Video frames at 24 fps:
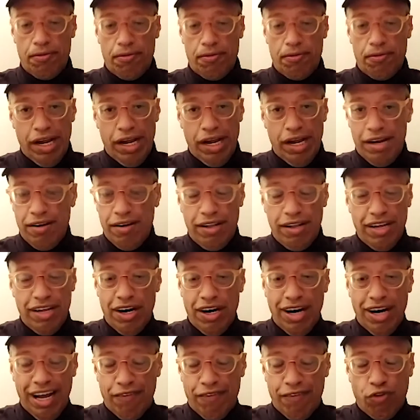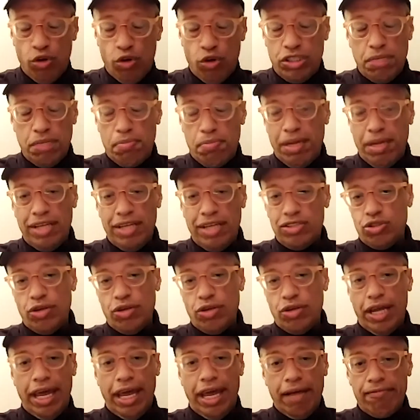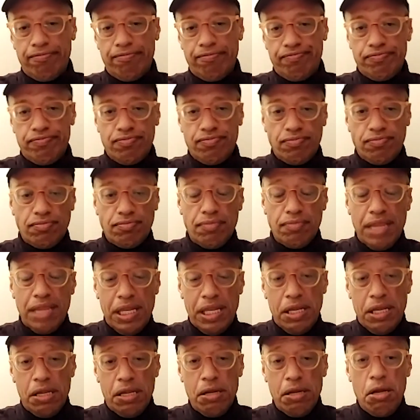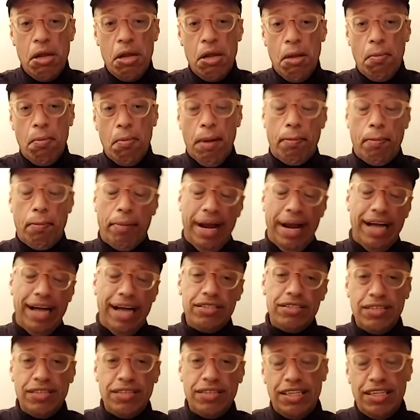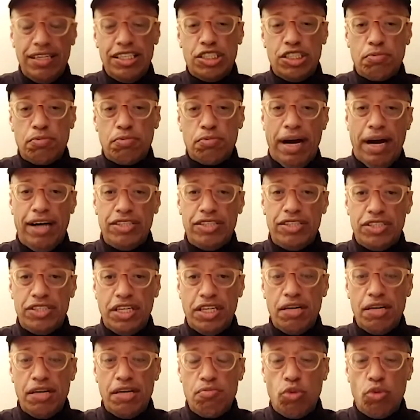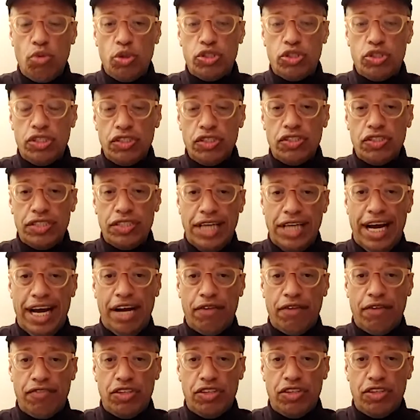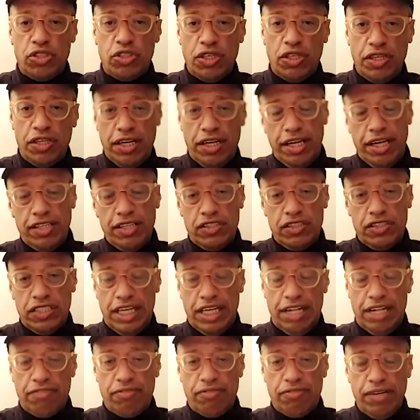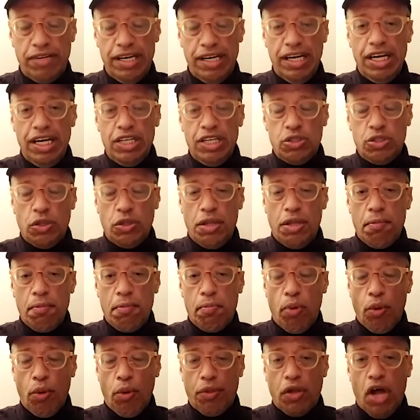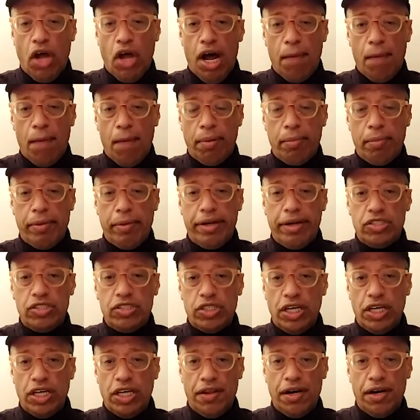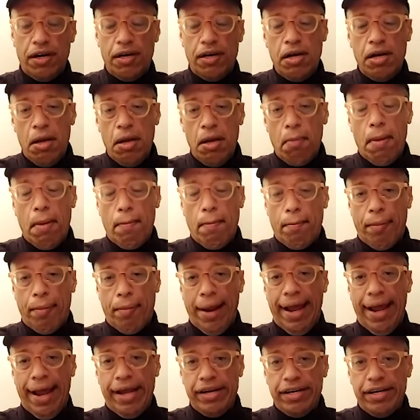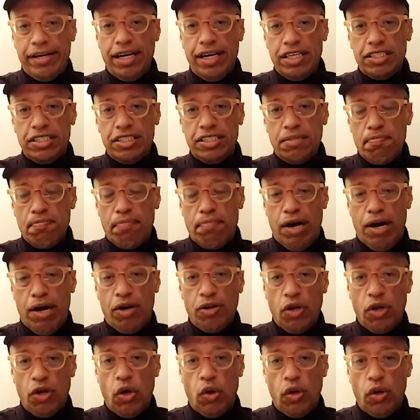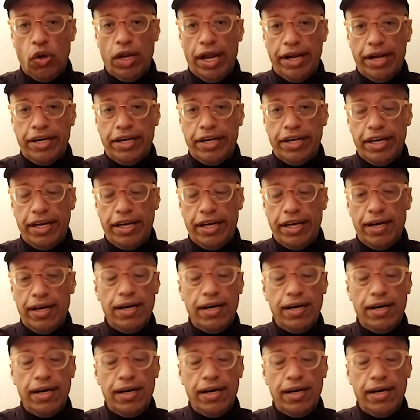And there are like 40 P's today. But brand inspires the emotional side of the journey itself. So they both complement each other, but brand does empower the whole idea.